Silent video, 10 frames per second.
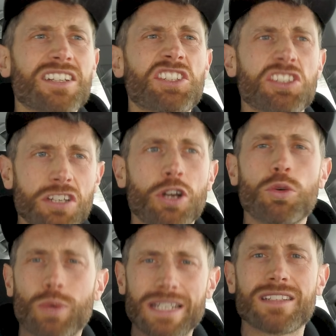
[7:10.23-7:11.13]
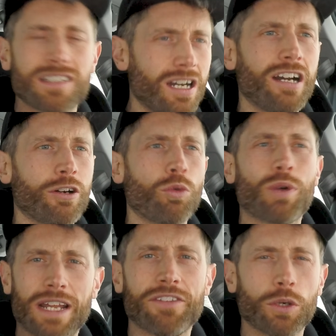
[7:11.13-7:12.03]
snow winter tyre, or
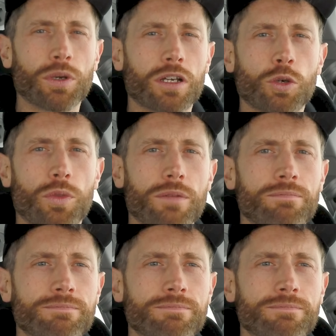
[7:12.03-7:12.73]
whatever you want to call them.